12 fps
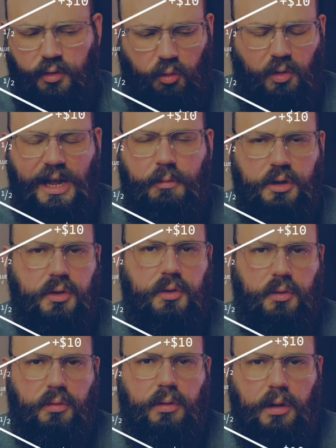So what I would
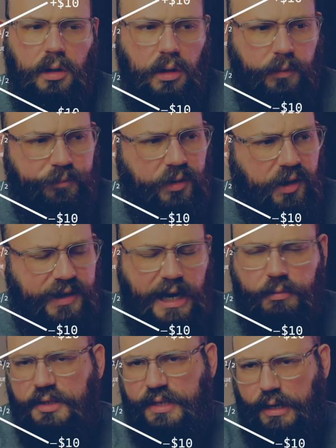do is
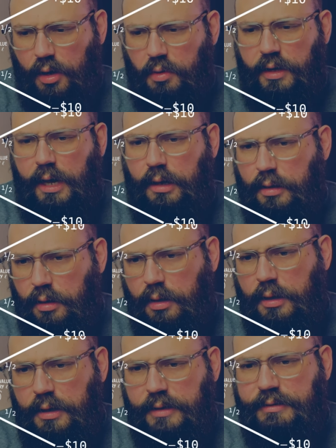I would say, okay,
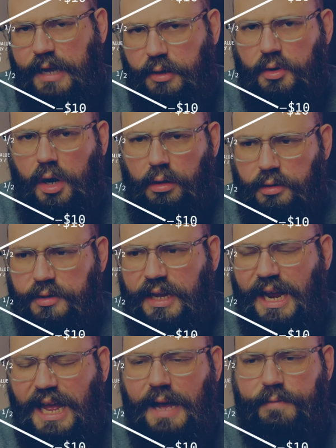ten dollars.
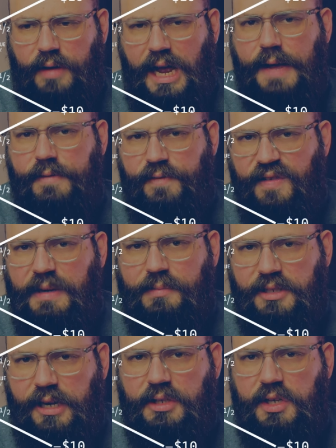I have, I have a fifty
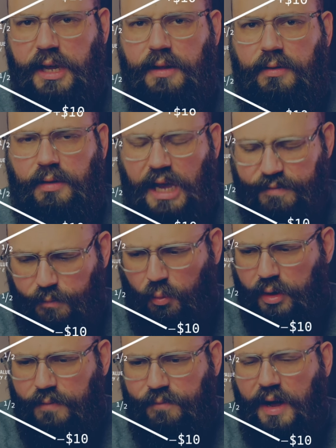percent chance. I have a zero
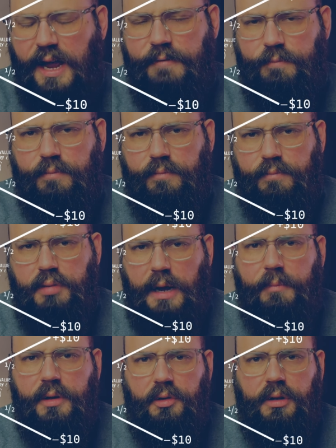point five percent
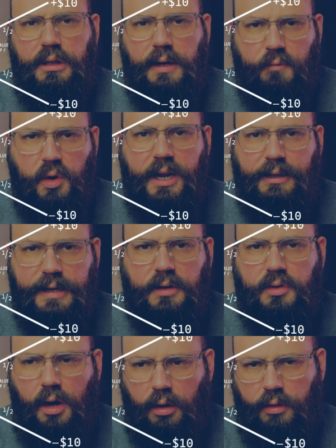probability of winning
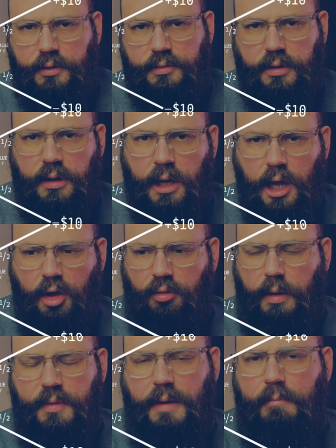ten dollars.
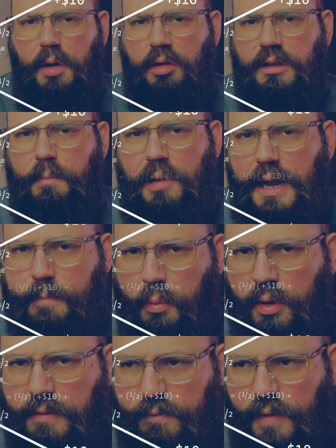So I'm going to multiply zero
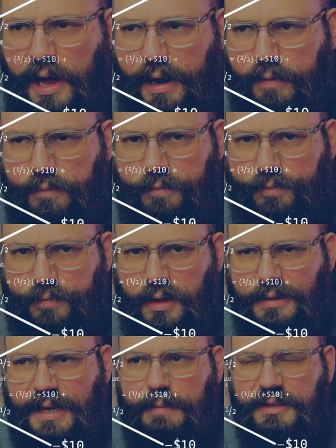point five
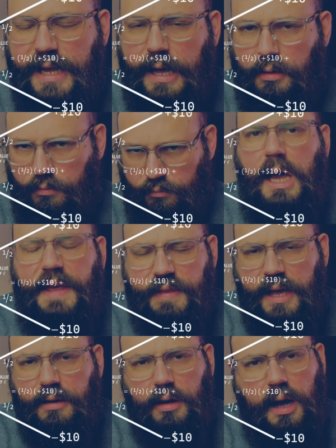times ten. And
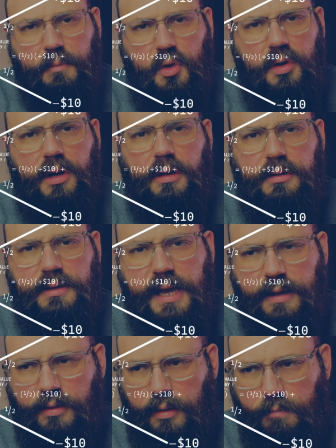then I'm going to
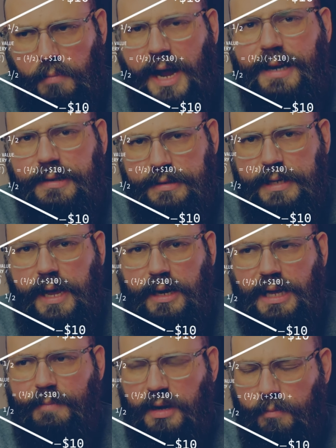take the minus
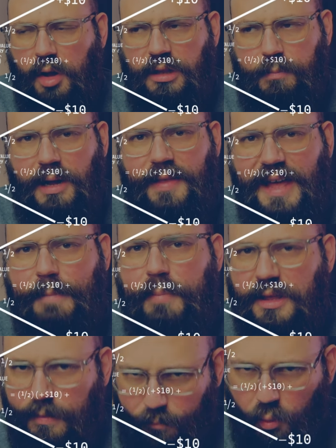ten. I'm going to multiply that
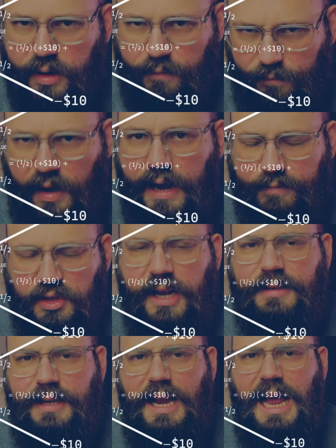by the zero point five
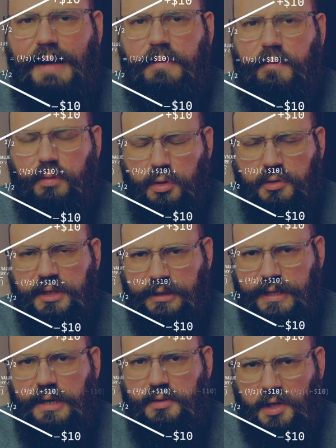chance that I have of losing
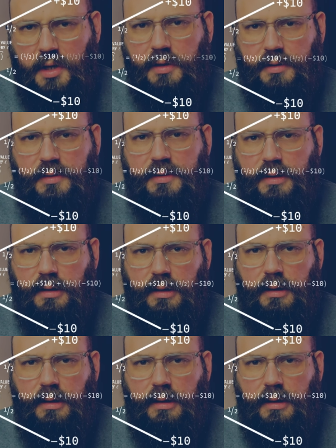ten dollars.